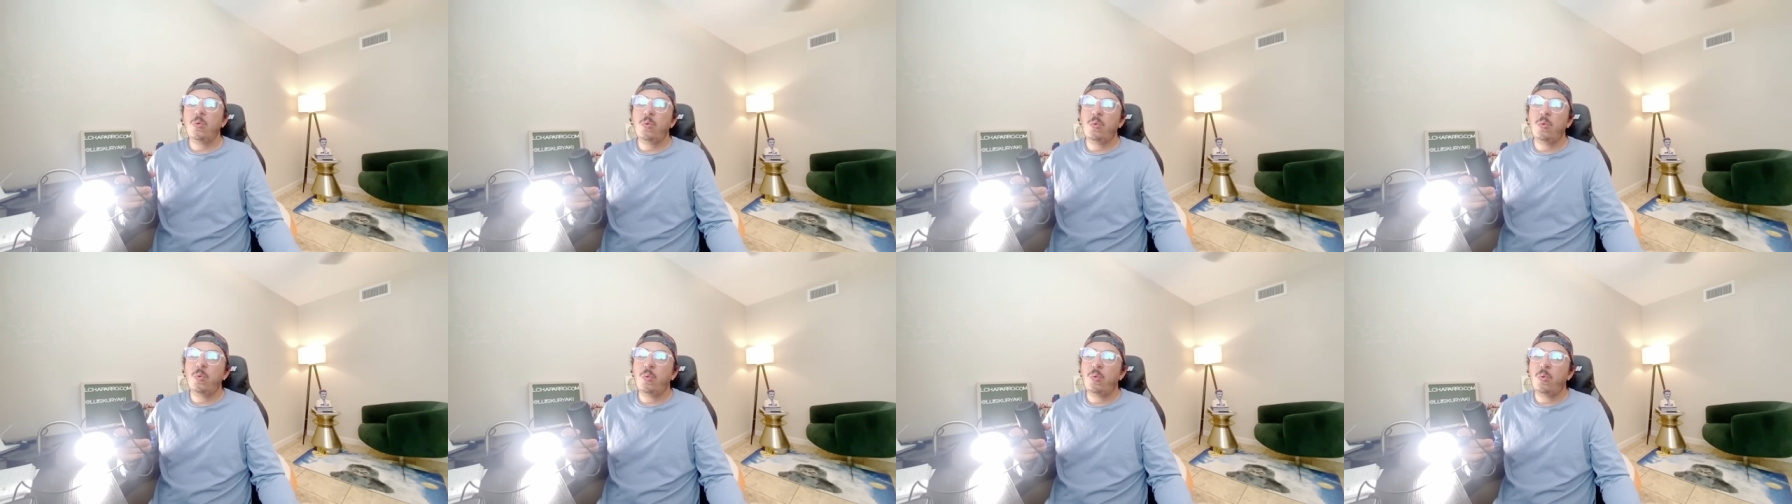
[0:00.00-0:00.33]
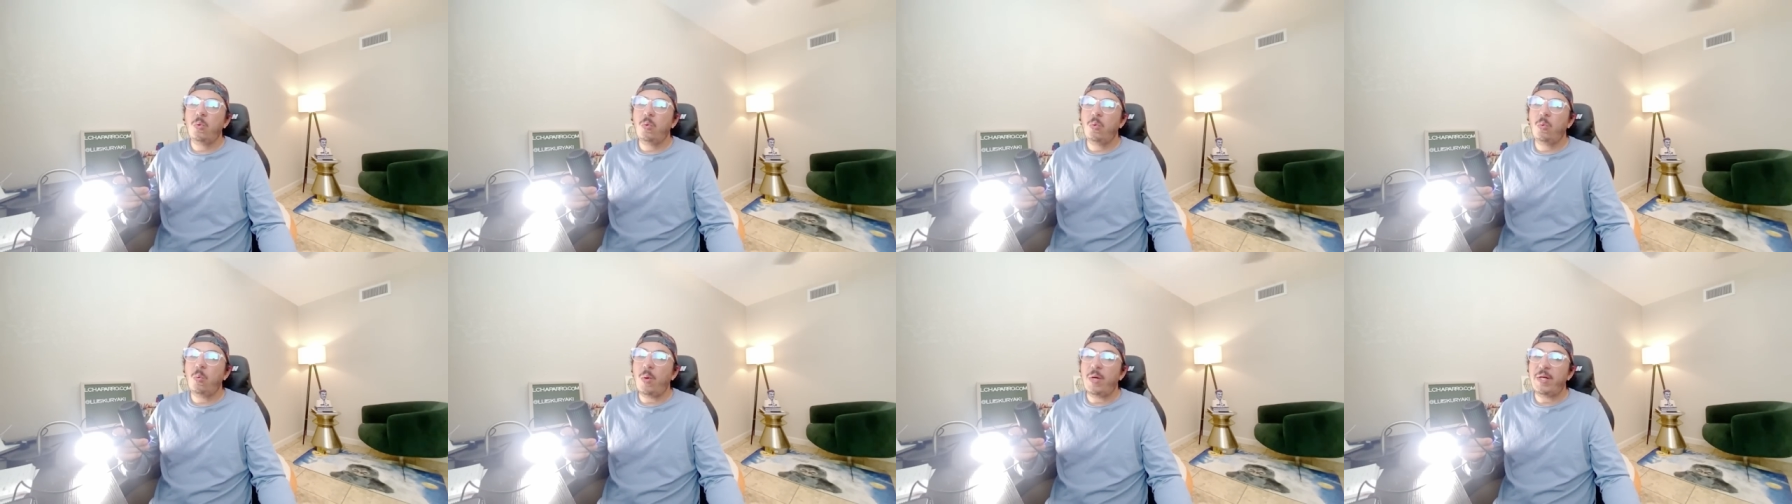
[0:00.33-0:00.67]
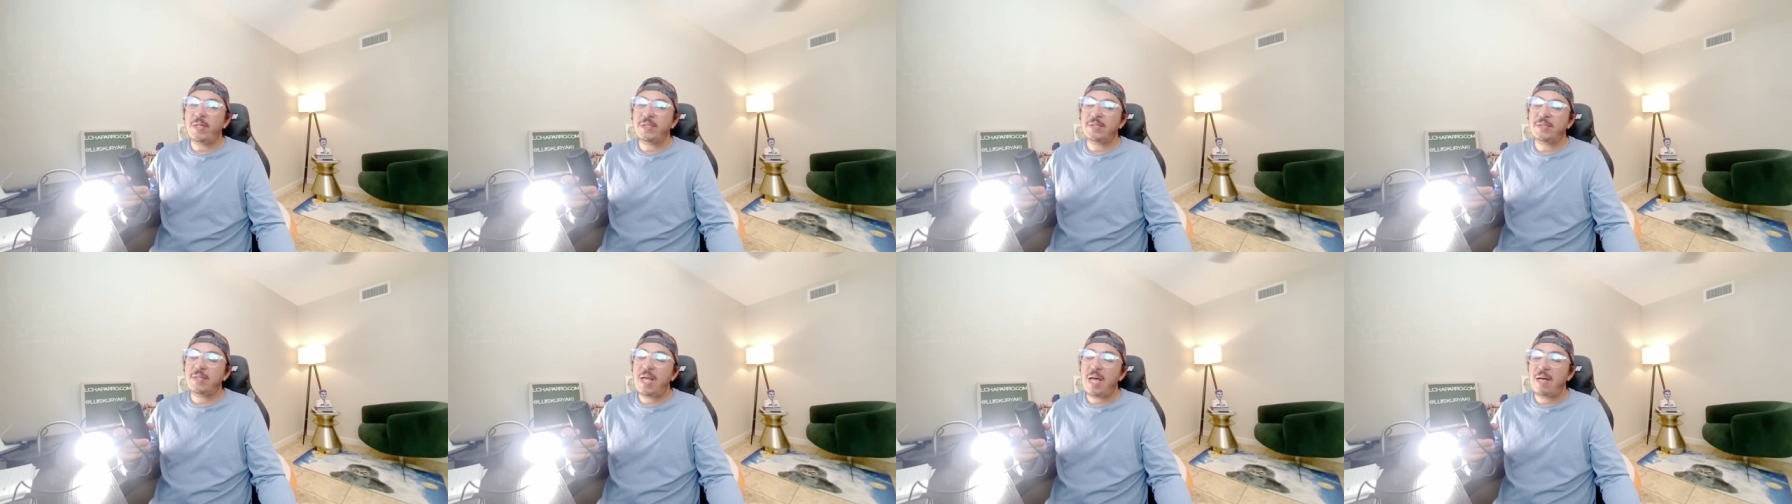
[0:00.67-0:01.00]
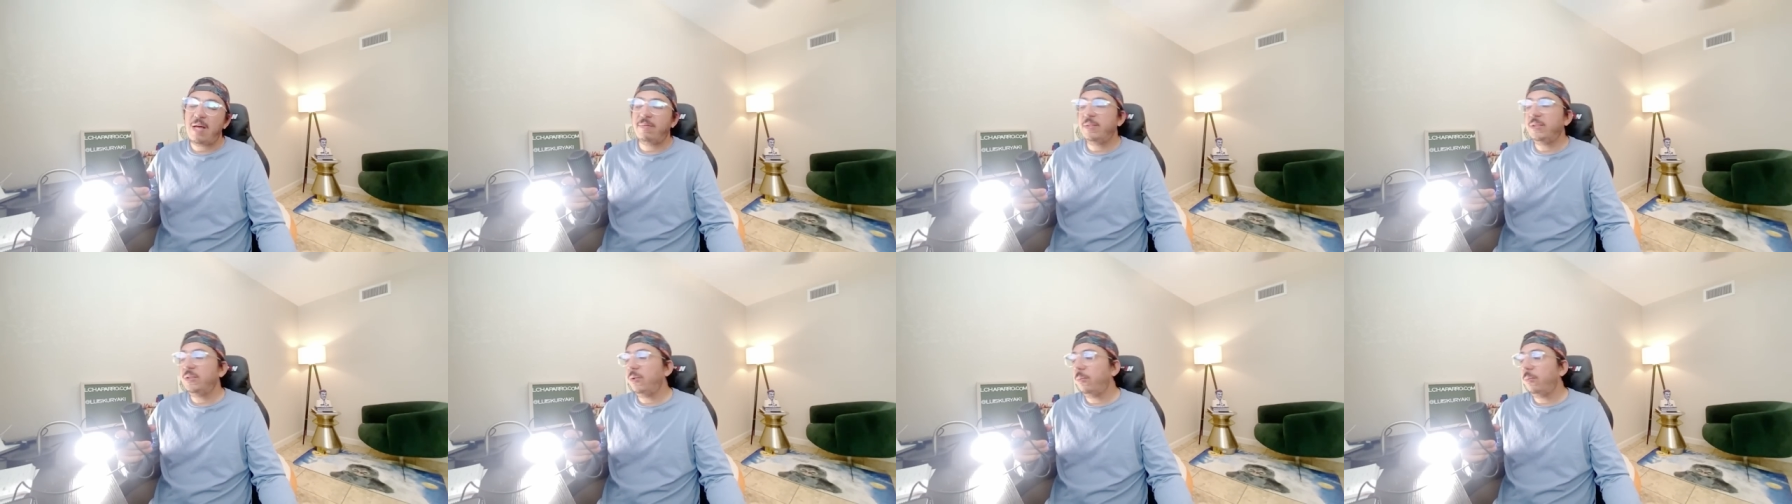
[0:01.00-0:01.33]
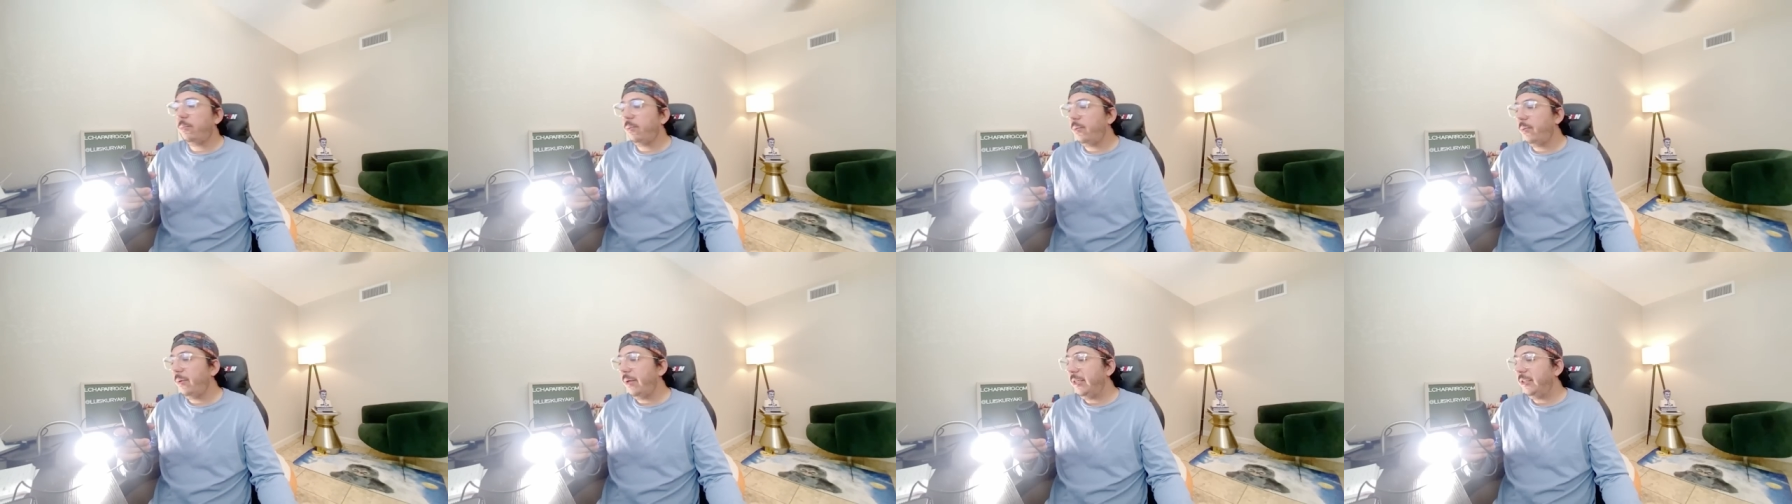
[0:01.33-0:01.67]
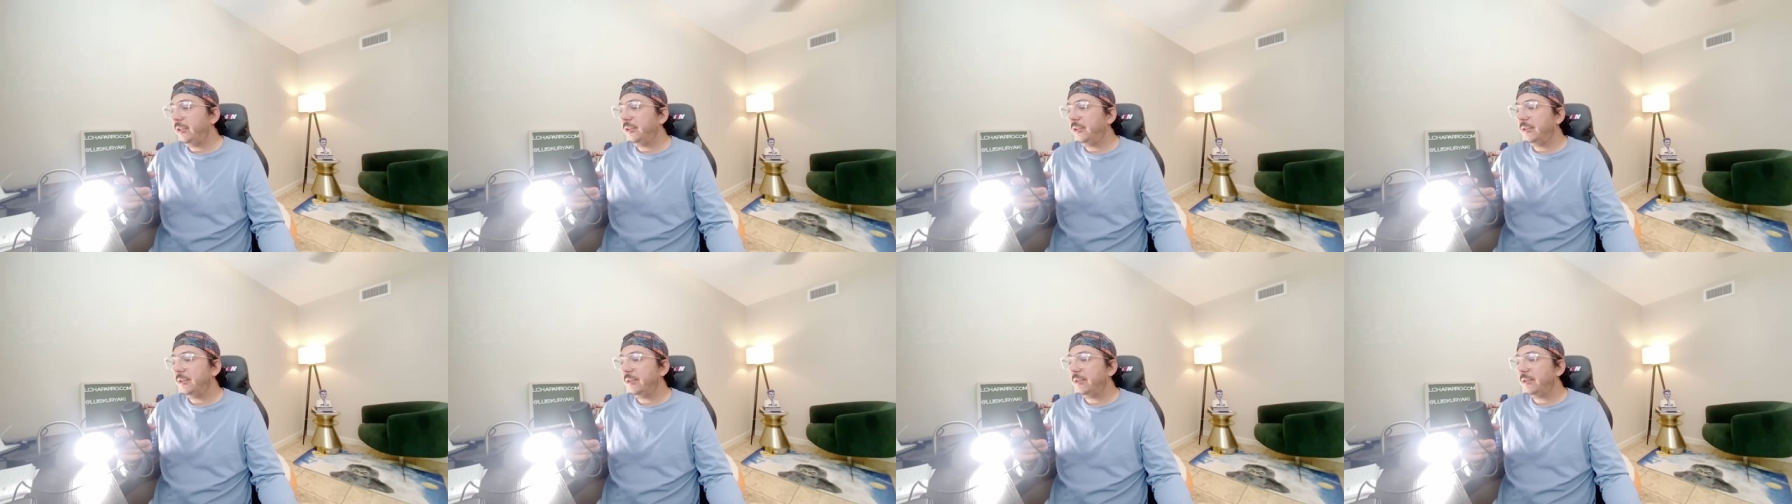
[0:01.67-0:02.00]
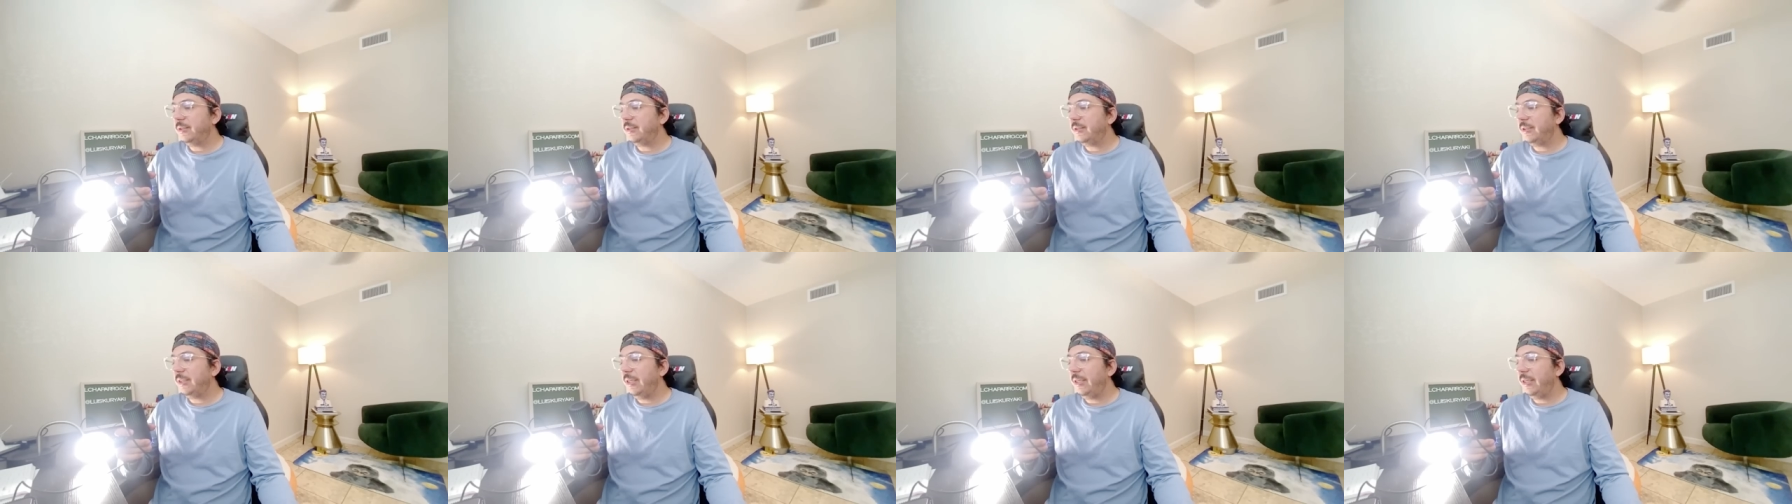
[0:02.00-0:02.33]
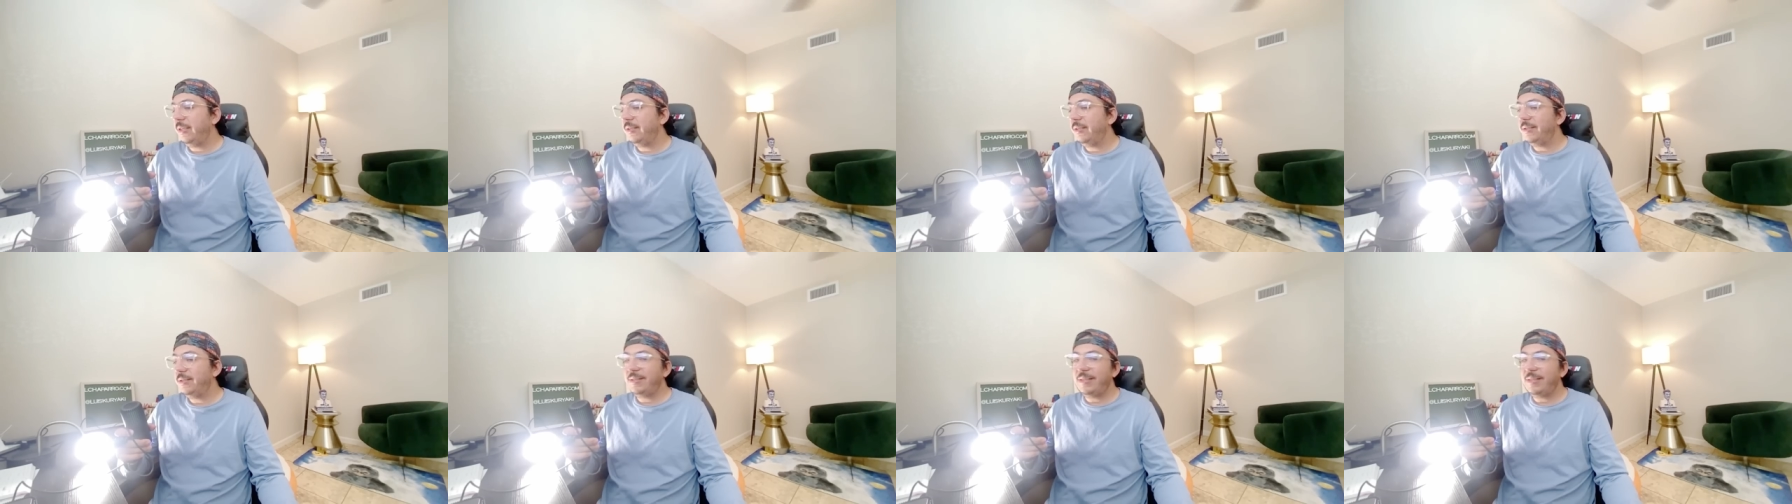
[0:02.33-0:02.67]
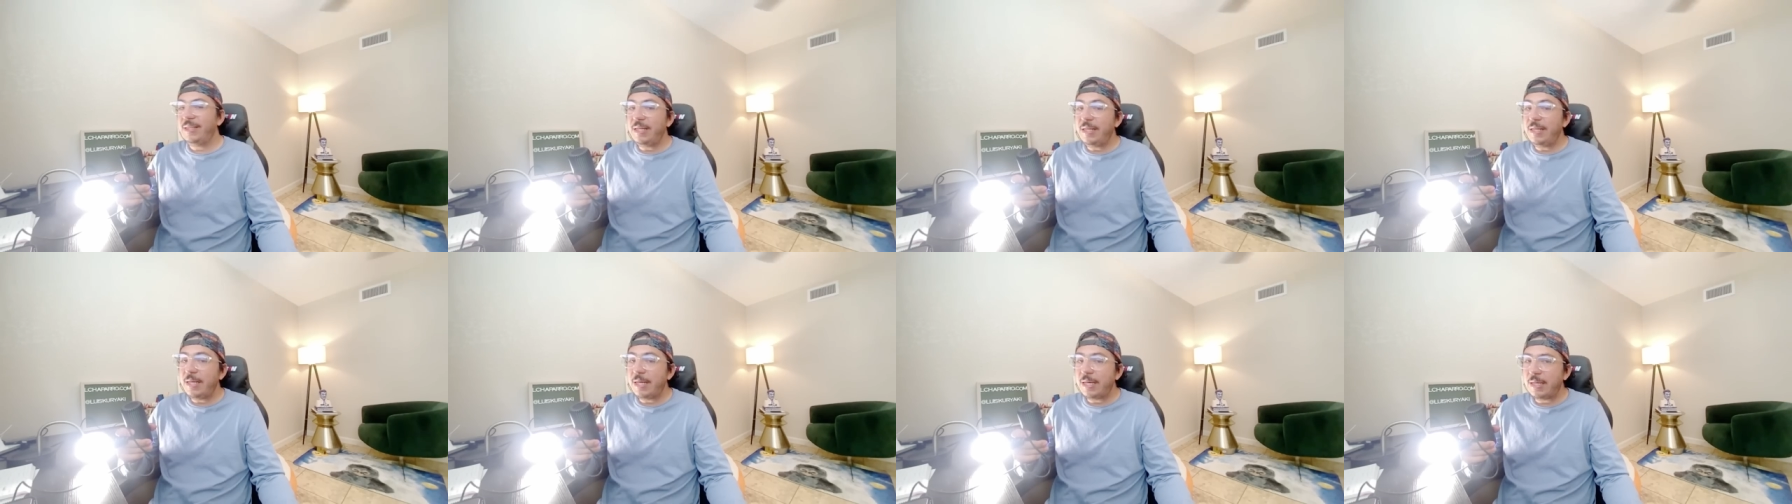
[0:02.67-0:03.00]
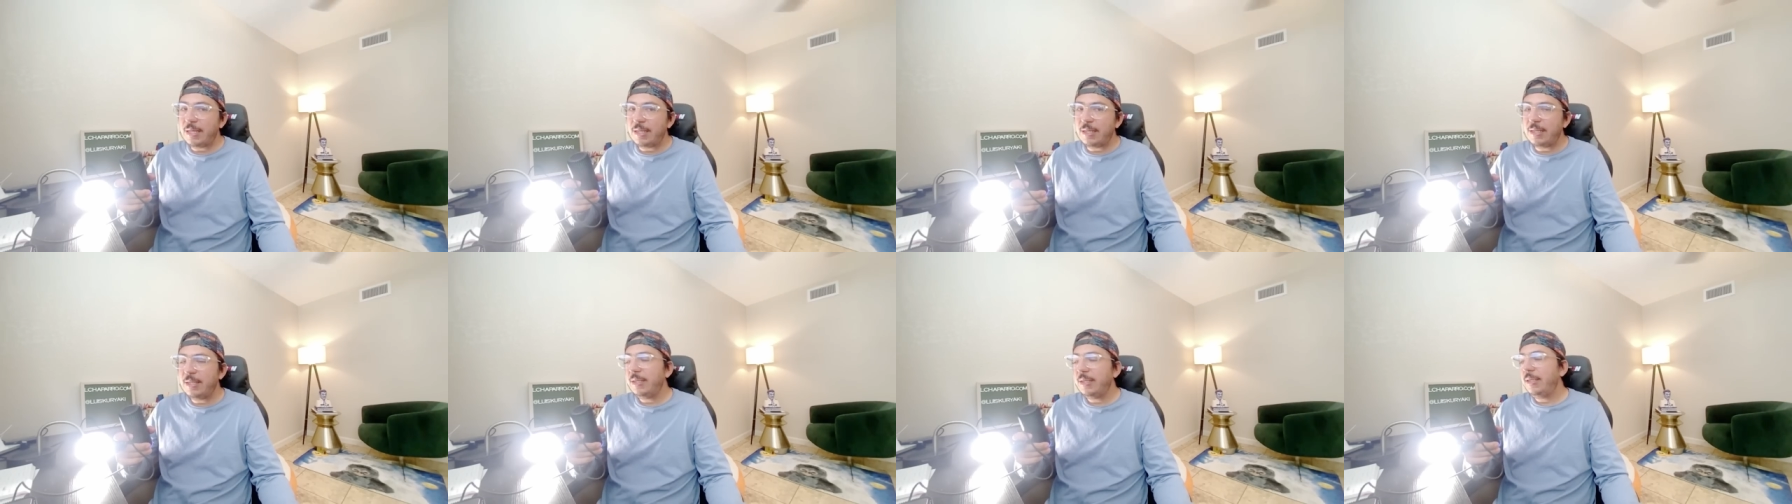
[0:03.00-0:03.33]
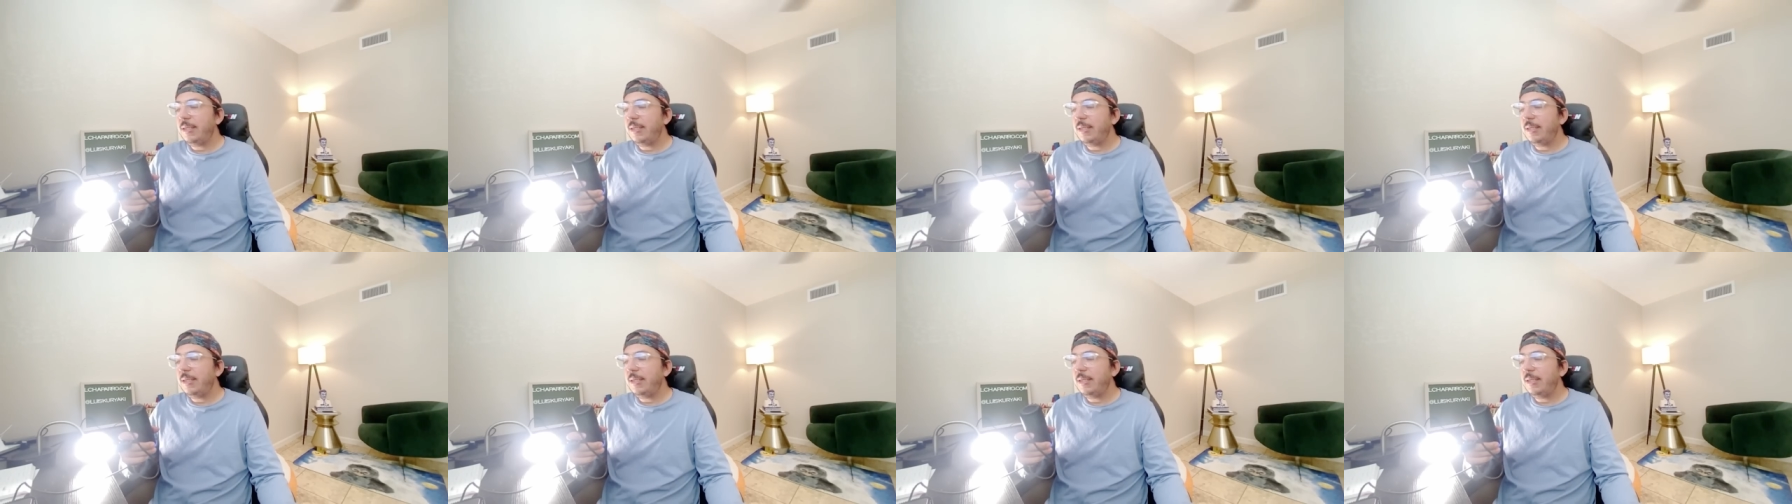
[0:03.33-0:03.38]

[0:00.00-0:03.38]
want to establish operations in Syria?